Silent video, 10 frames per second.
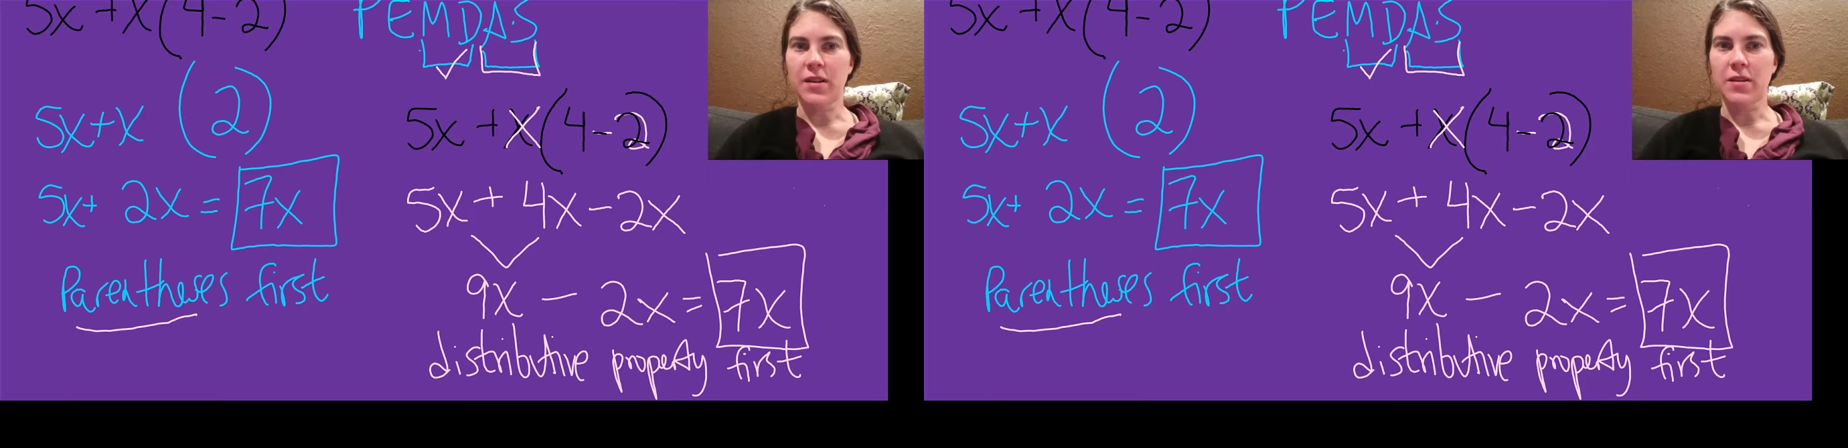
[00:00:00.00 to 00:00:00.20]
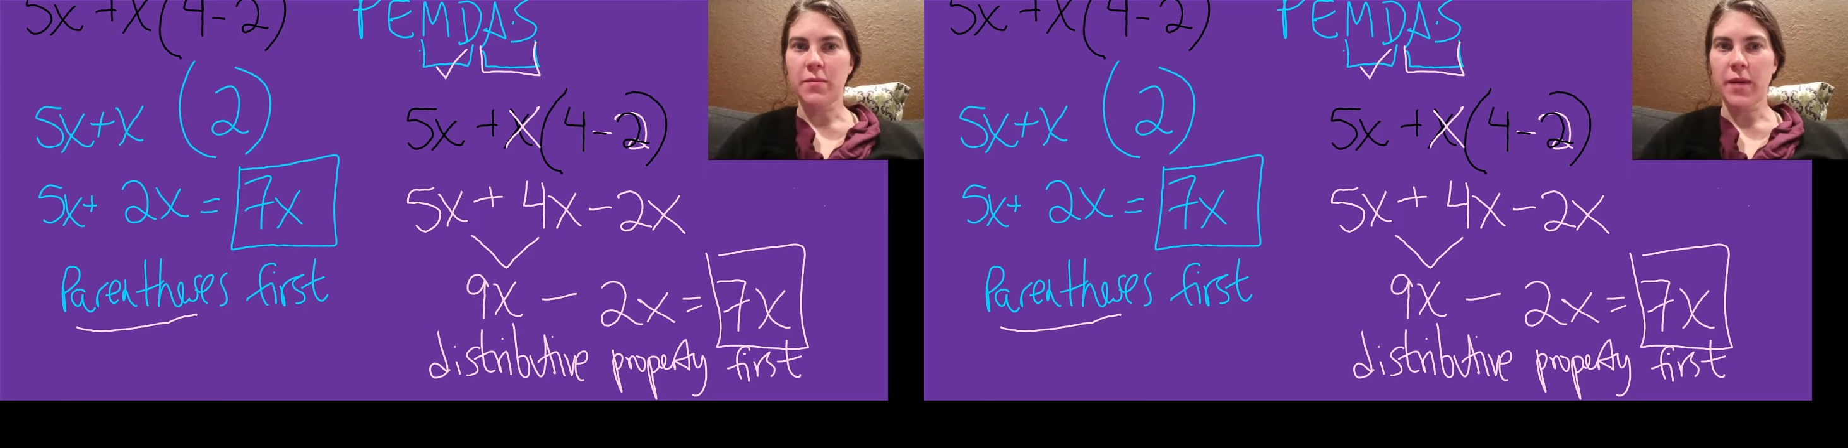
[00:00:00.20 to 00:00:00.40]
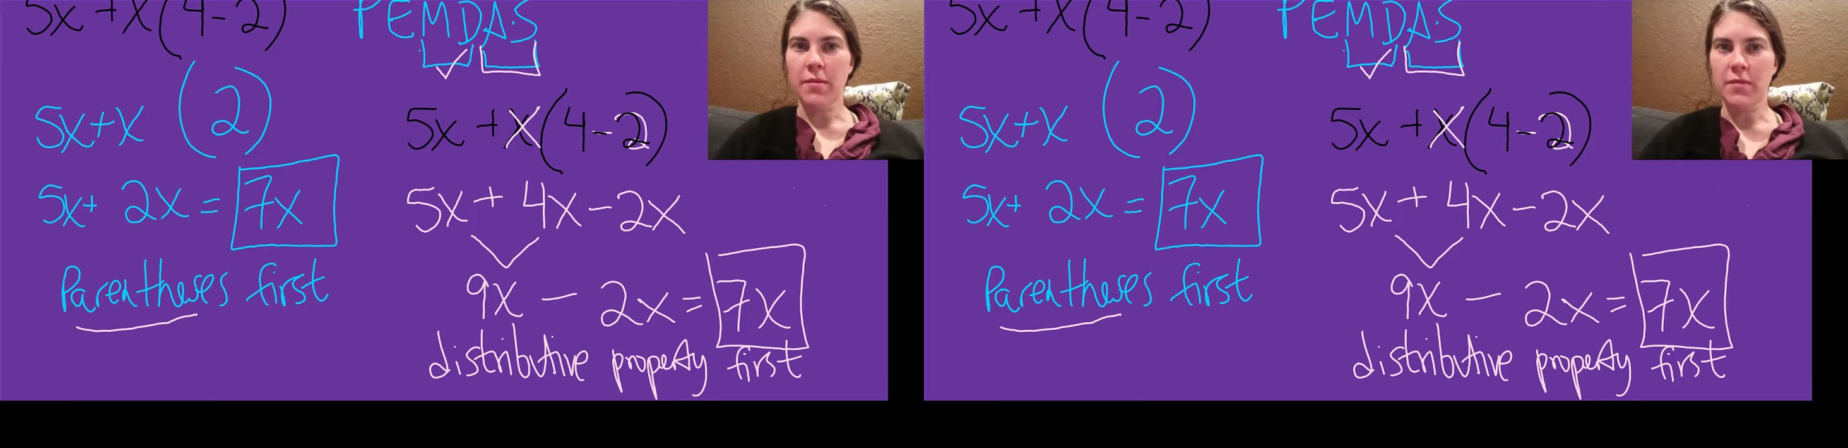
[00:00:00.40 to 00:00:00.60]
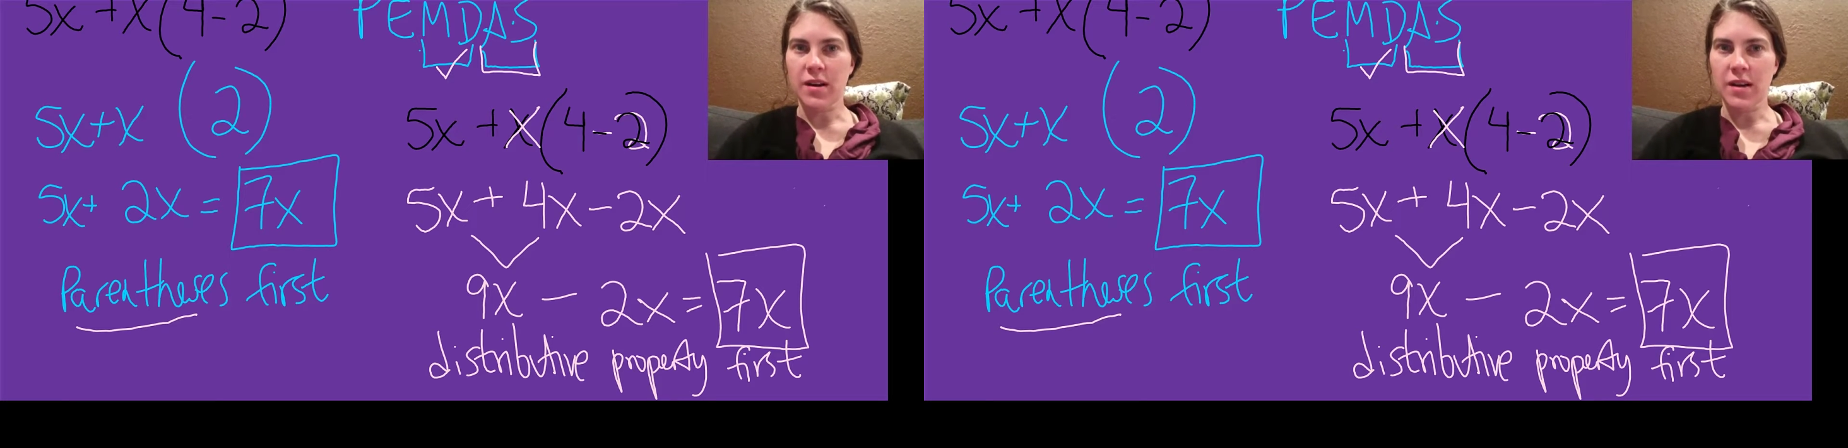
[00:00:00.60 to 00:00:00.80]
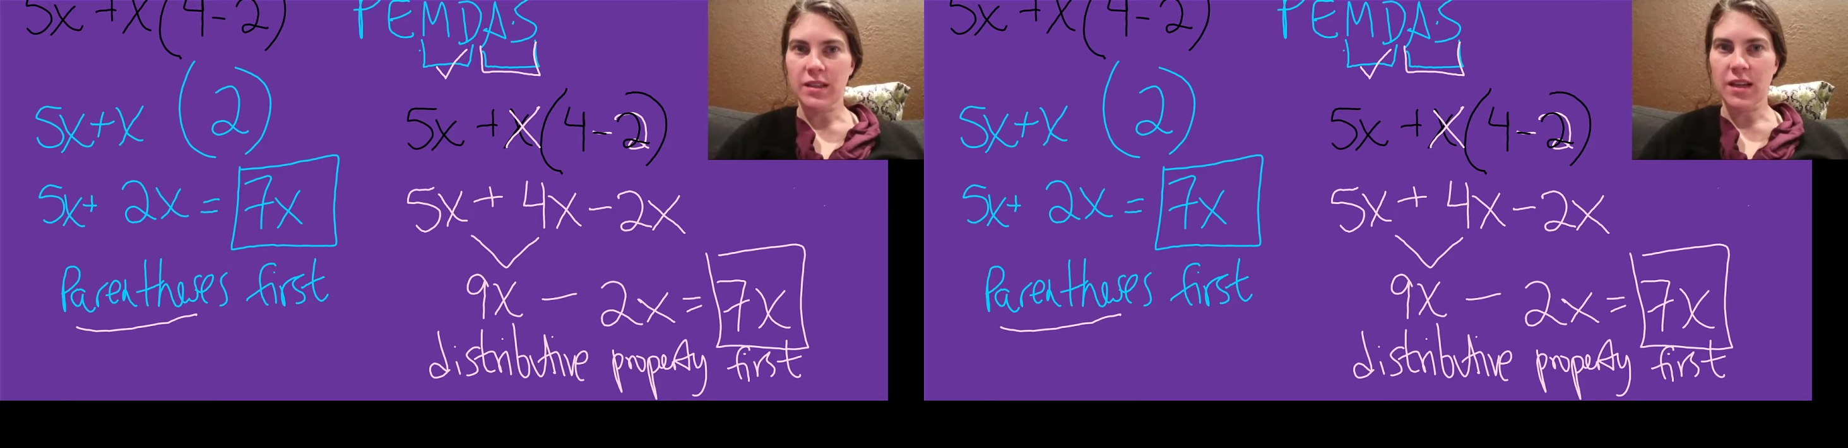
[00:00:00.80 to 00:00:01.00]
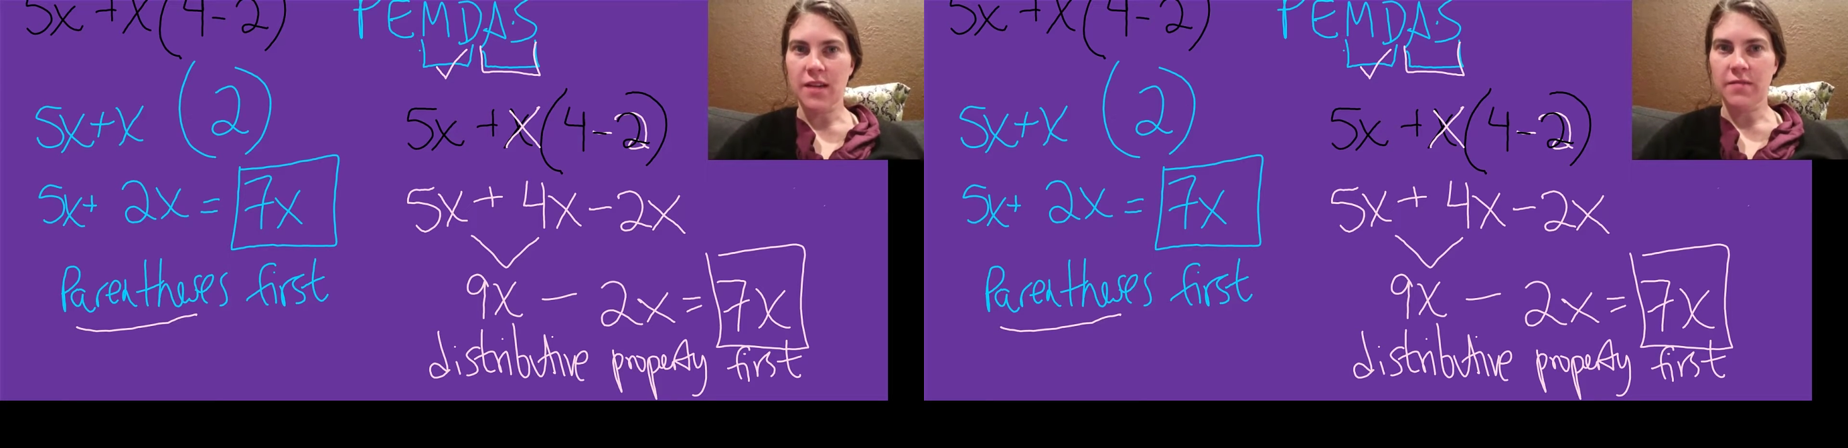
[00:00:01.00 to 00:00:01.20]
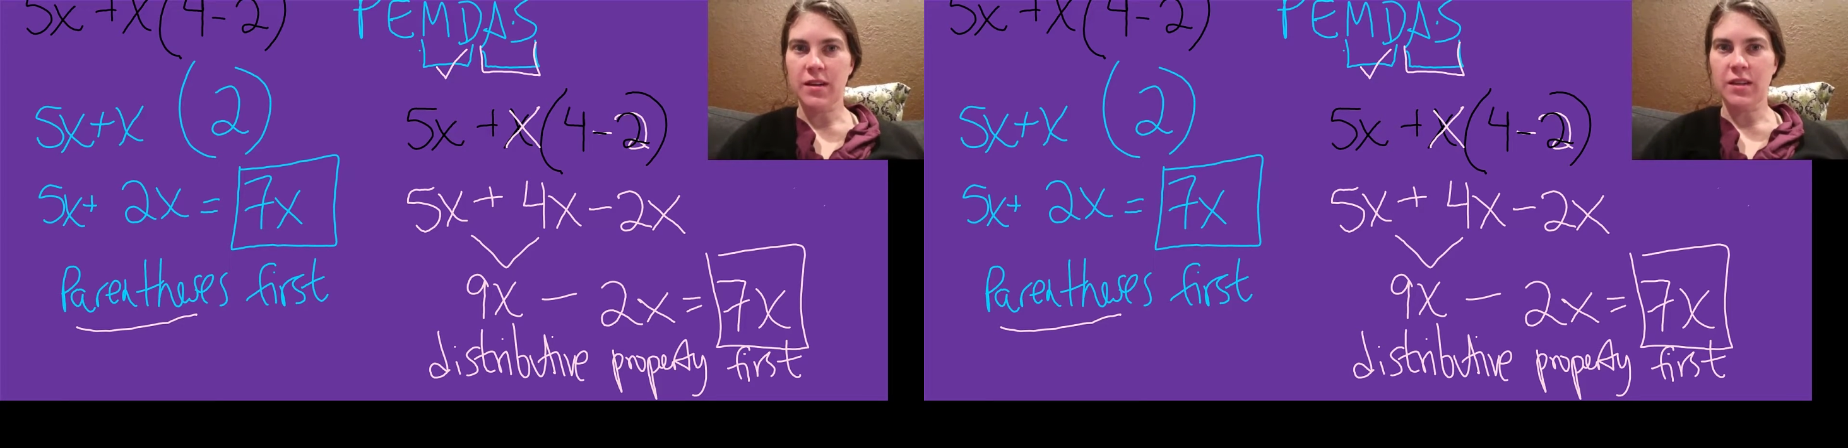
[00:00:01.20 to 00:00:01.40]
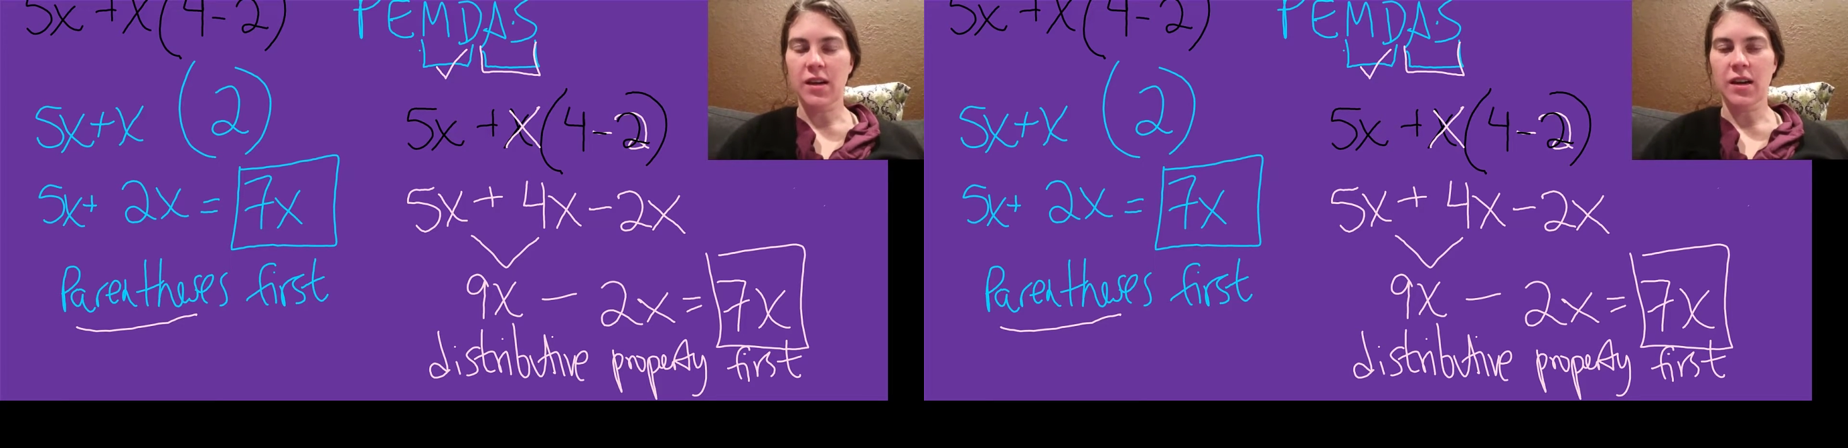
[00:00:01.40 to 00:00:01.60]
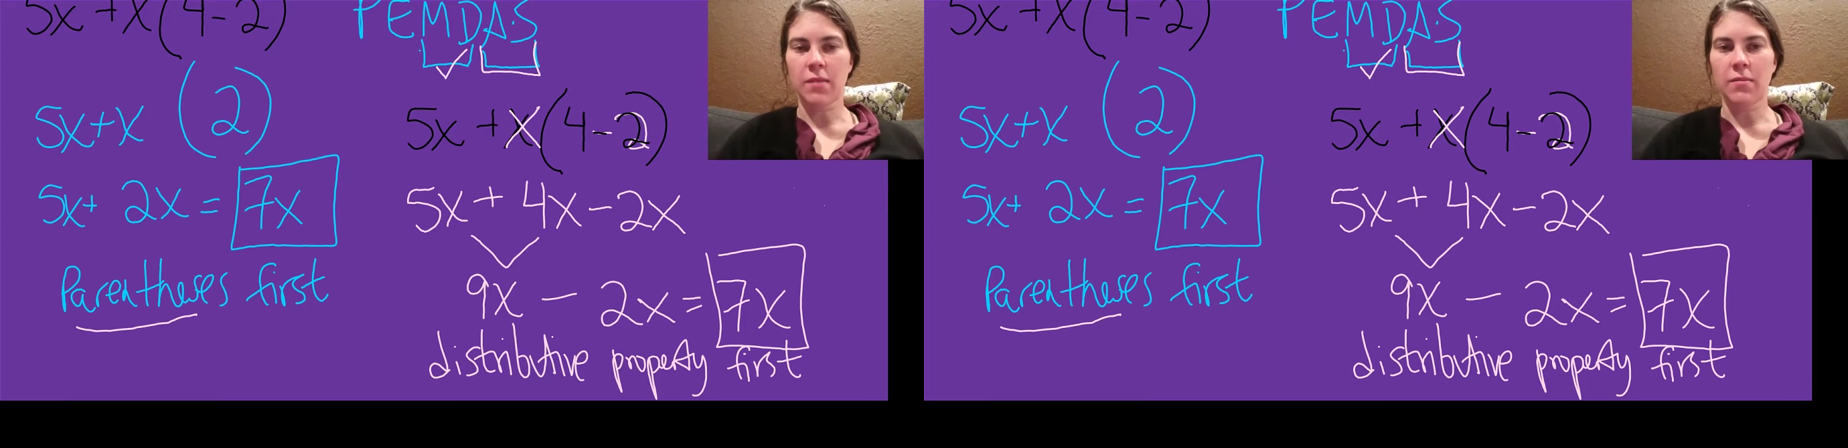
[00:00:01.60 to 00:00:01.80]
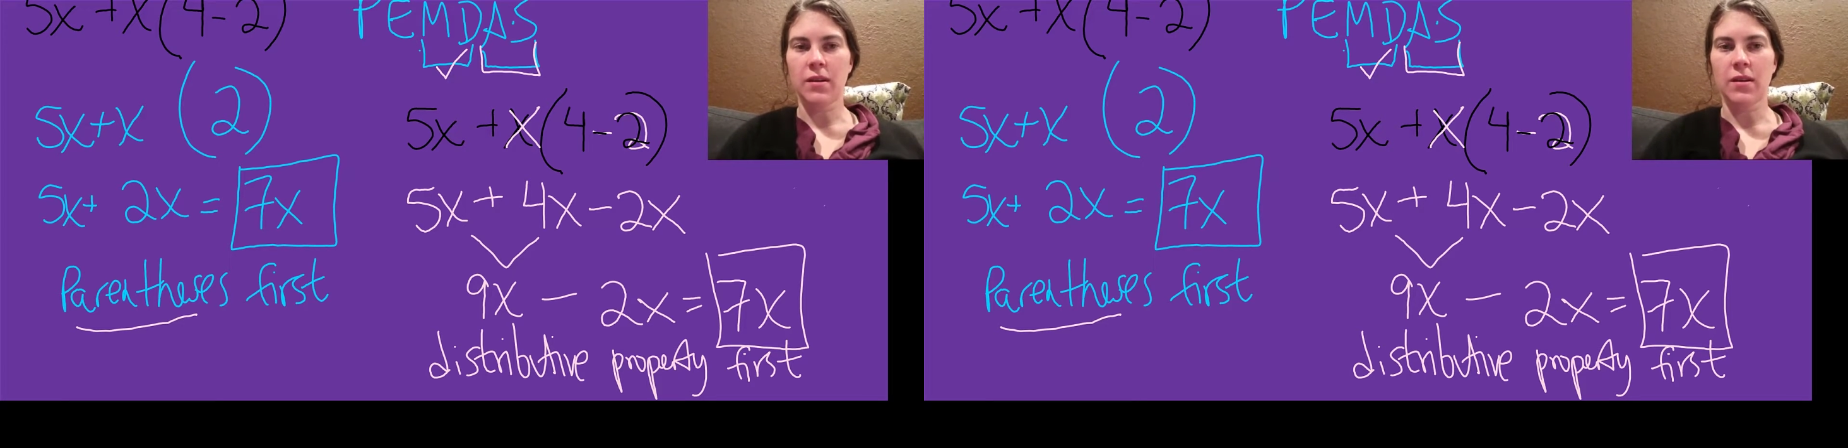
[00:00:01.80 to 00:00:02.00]
follow Pemdas every
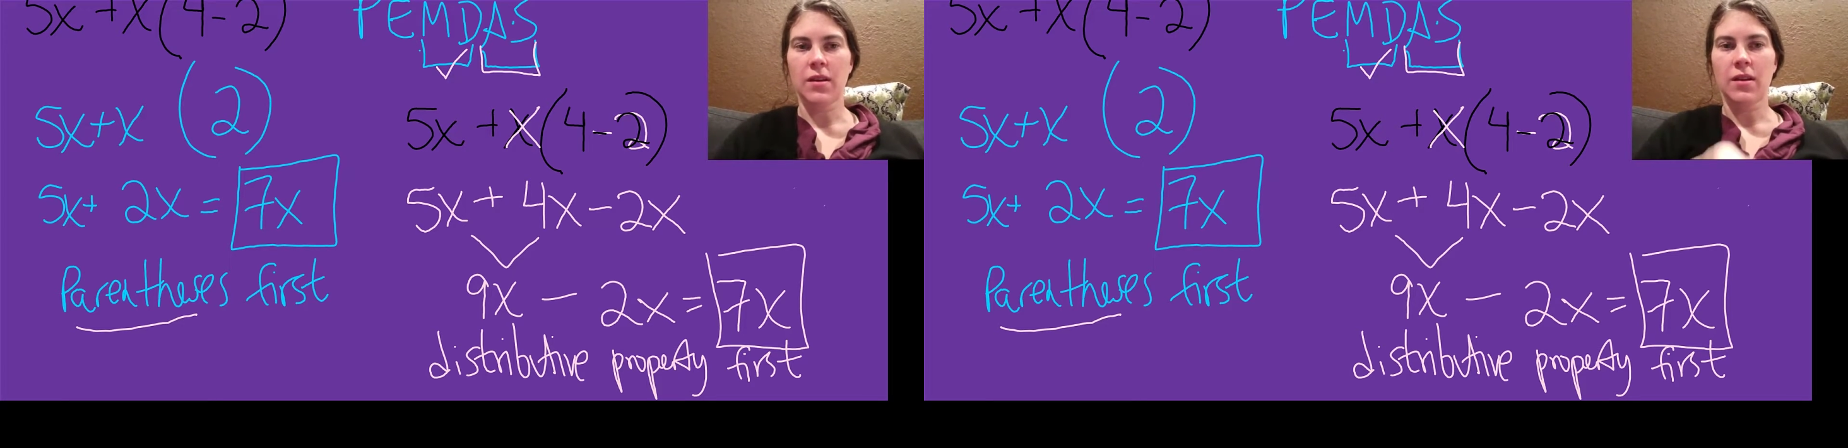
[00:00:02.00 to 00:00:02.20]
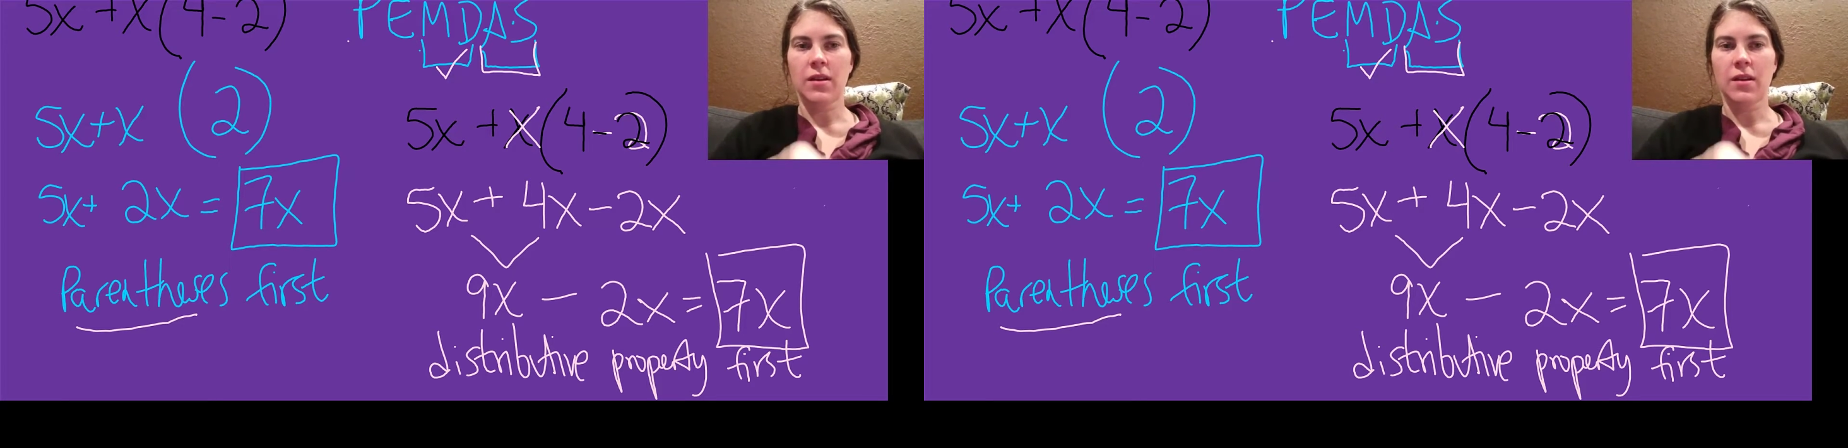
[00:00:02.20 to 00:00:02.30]
time